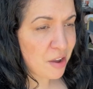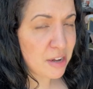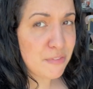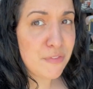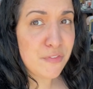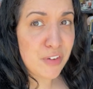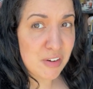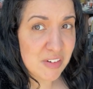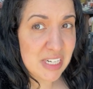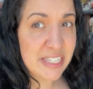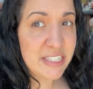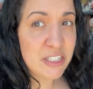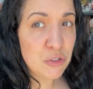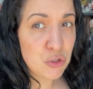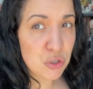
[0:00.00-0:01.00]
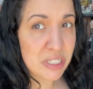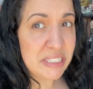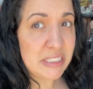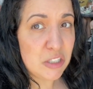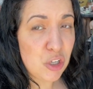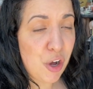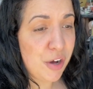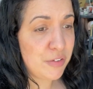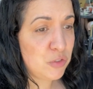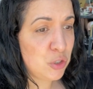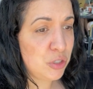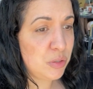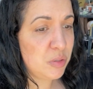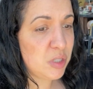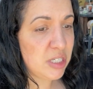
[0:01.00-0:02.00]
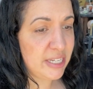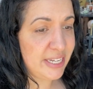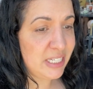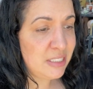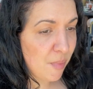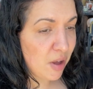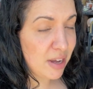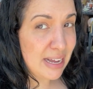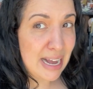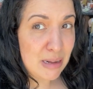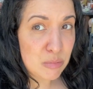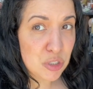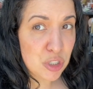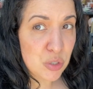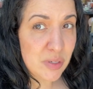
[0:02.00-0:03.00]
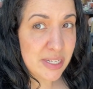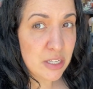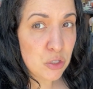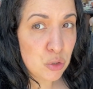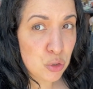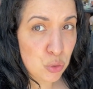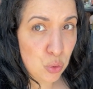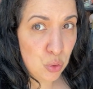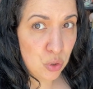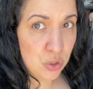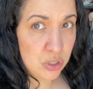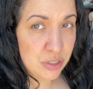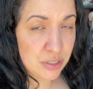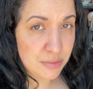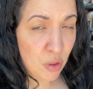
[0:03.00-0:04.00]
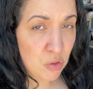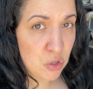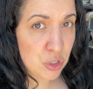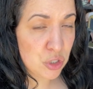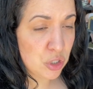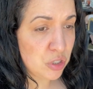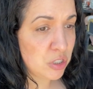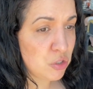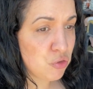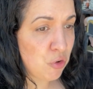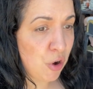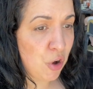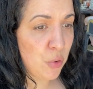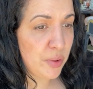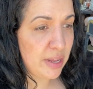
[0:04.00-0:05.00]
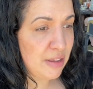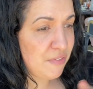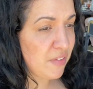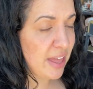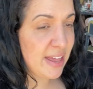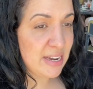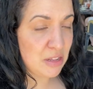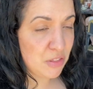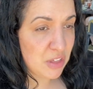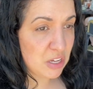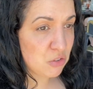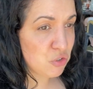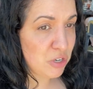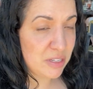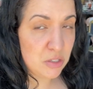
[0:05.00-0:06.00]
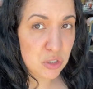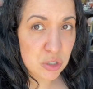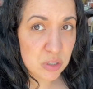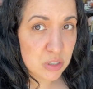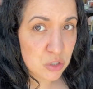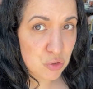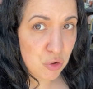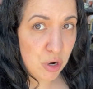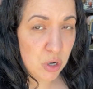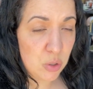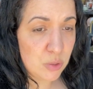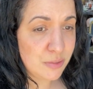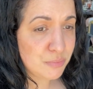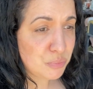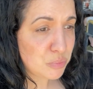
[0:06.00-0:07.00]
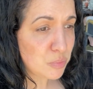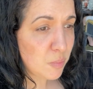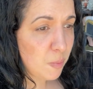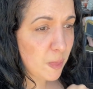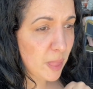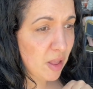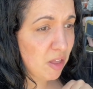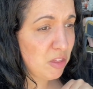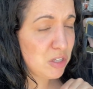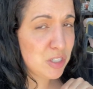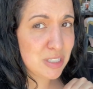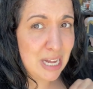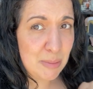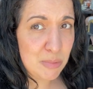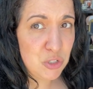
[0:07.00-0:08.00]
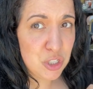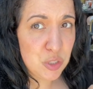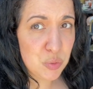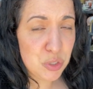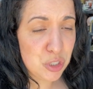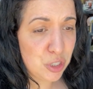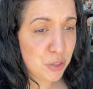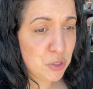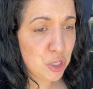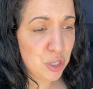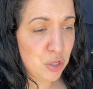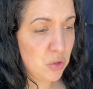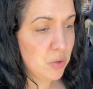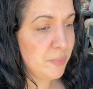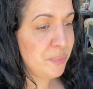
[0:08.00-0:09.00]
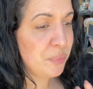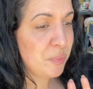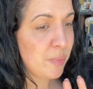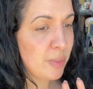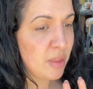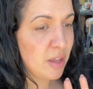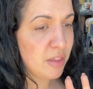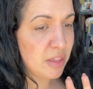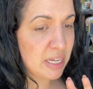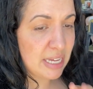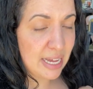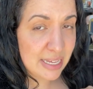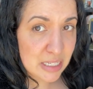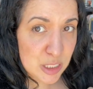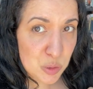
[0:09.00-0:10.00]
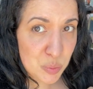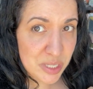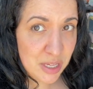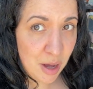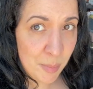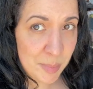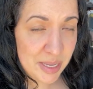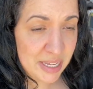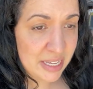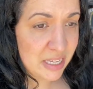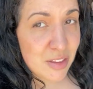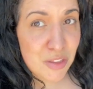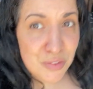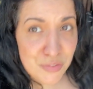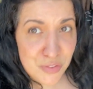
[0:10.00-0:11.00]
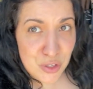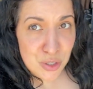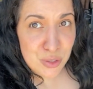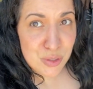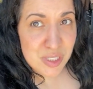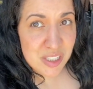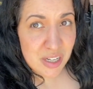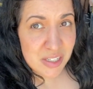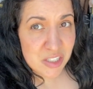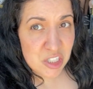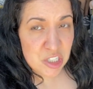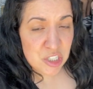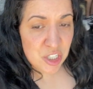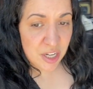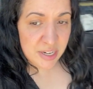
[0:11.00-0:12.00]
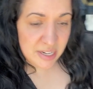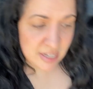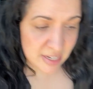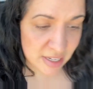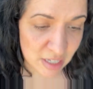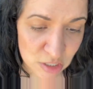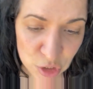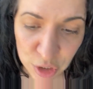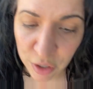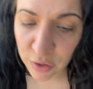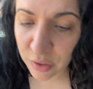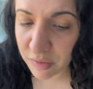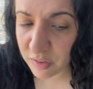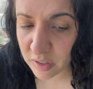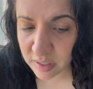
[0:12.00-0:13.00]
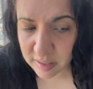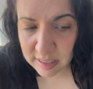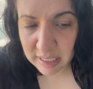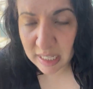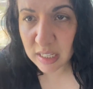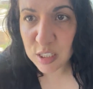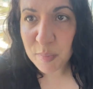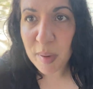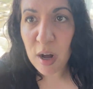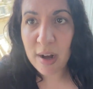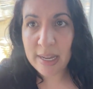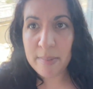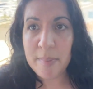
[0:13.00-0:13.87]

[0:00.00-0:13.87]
I thoroughly enjoyed this afternoon tea. I absolutely adored the sausage roll. If anything, try the sausage roll. The sandwiches were so cute. The cakes were yummy. The views are stunning. I don't know if you can see this behind